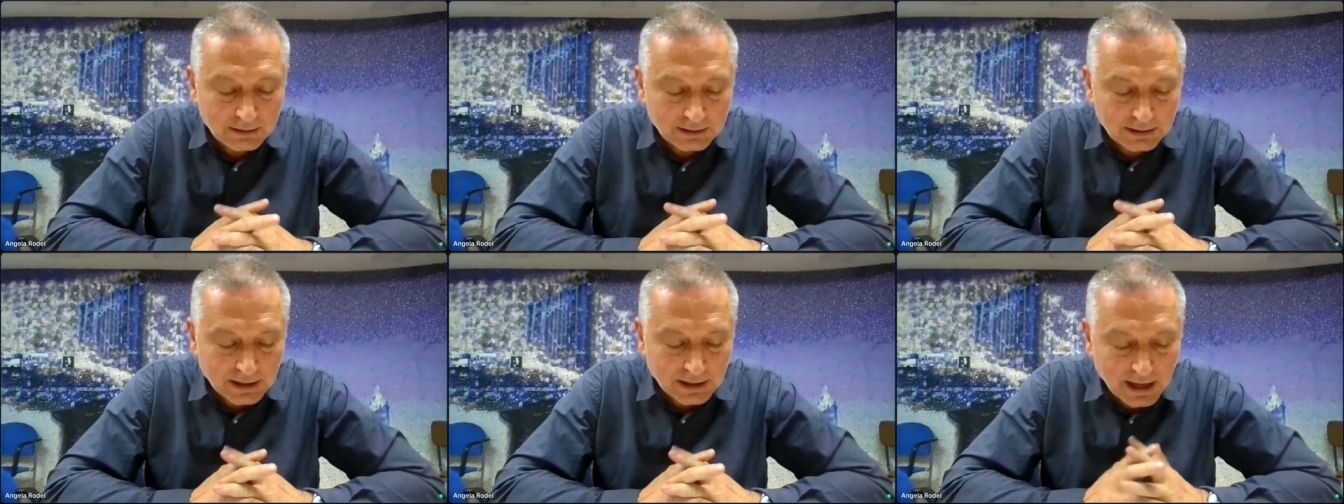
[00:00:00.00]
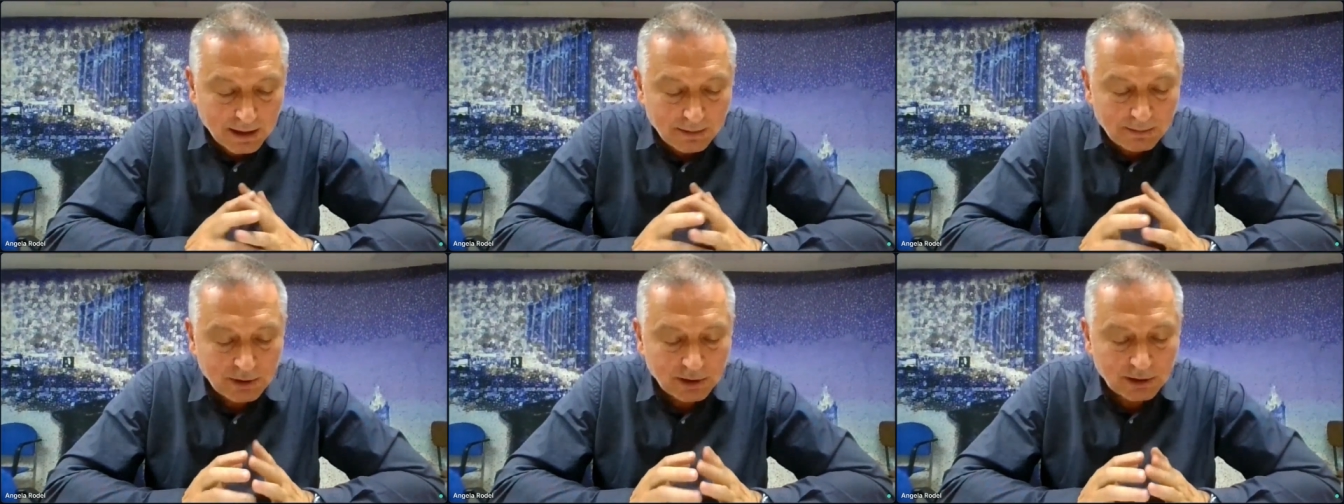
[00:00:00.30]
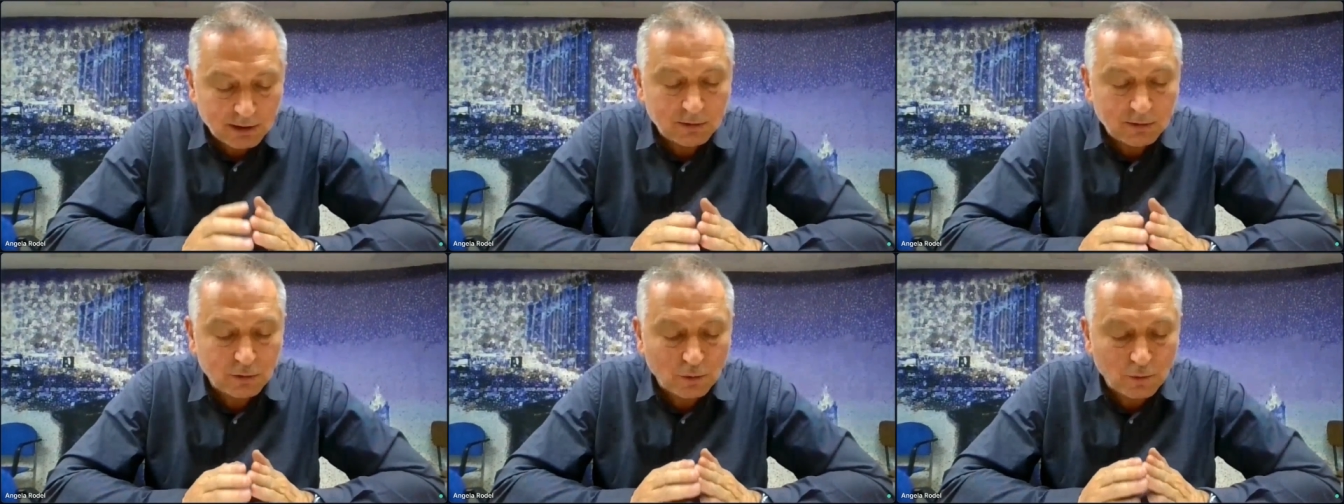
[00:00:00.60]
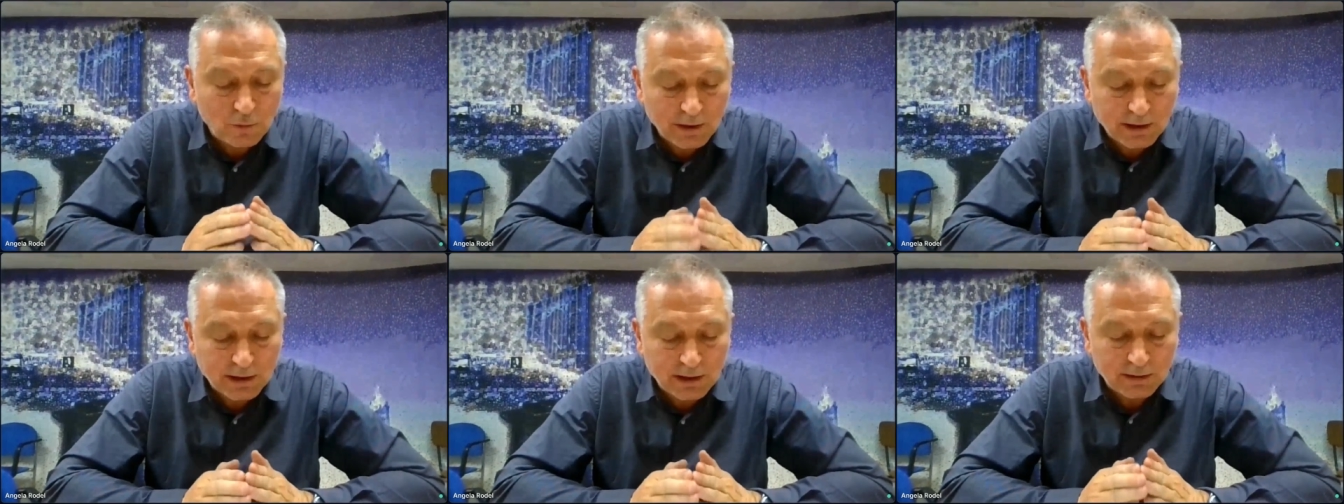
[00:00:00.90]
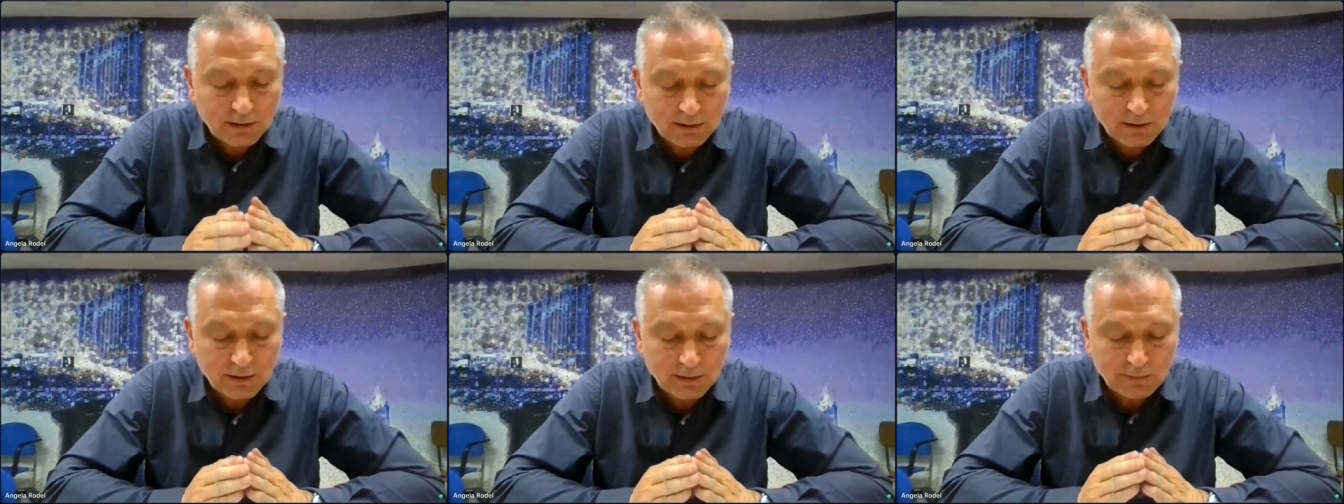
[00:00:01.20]
The aim is to
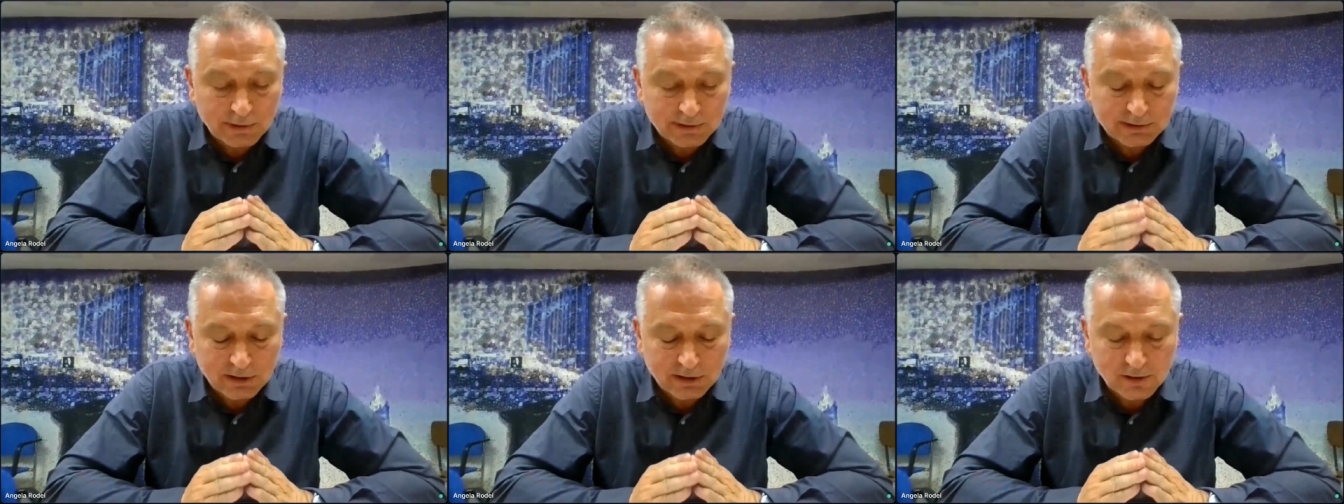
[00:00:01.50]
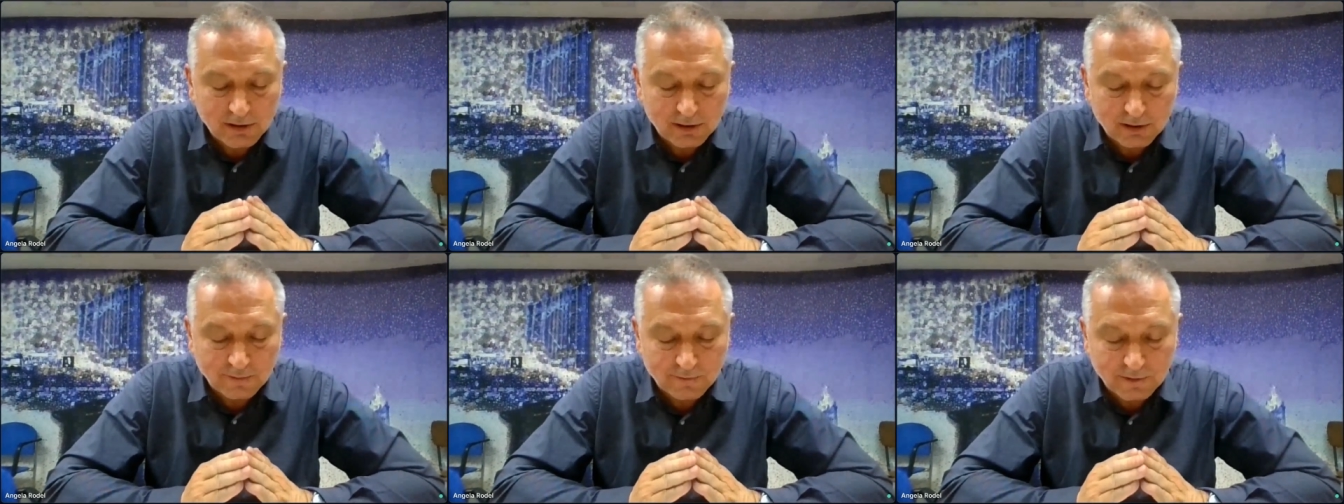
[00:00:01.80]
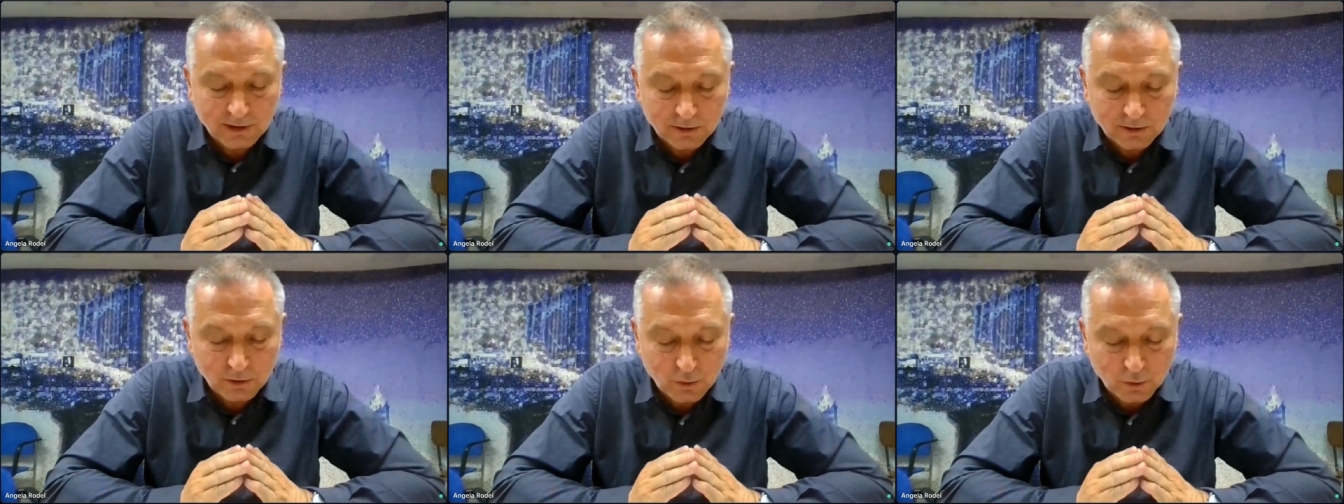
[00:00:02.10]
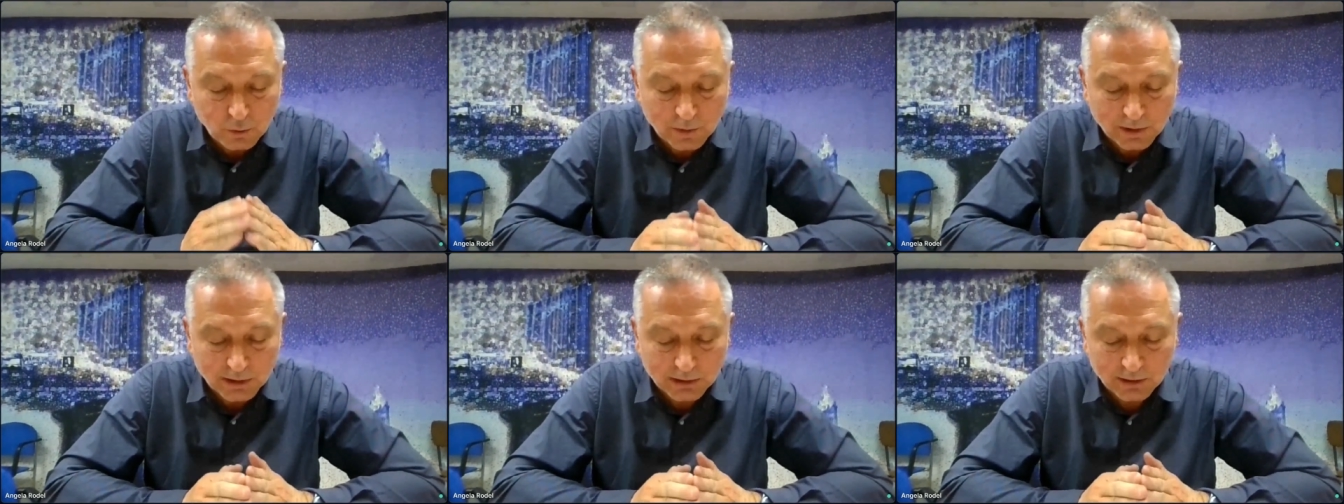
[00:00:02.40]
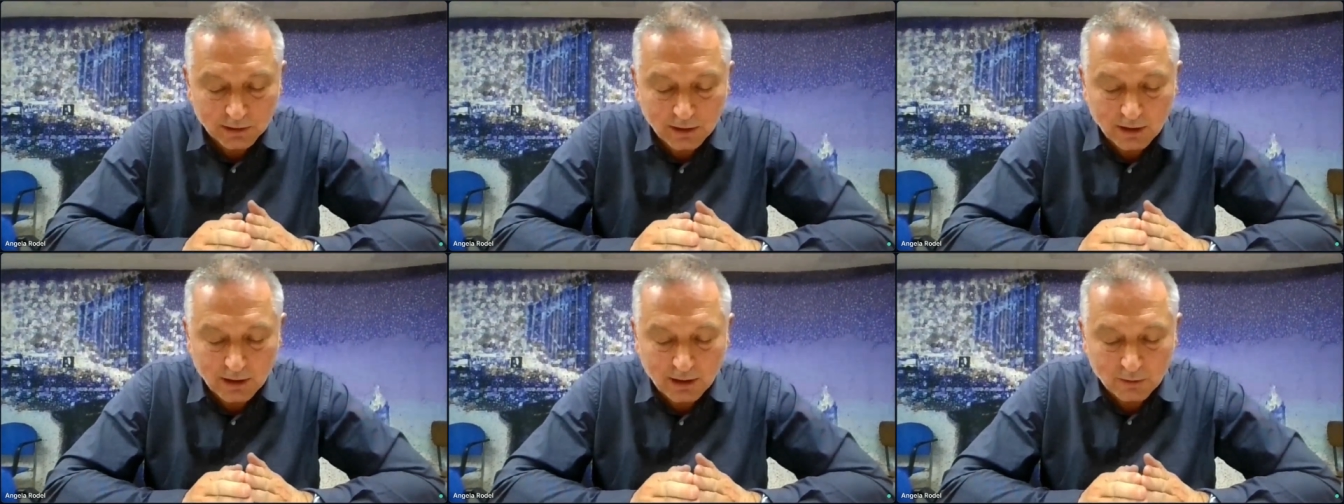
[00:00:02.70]
weaken the position of the human,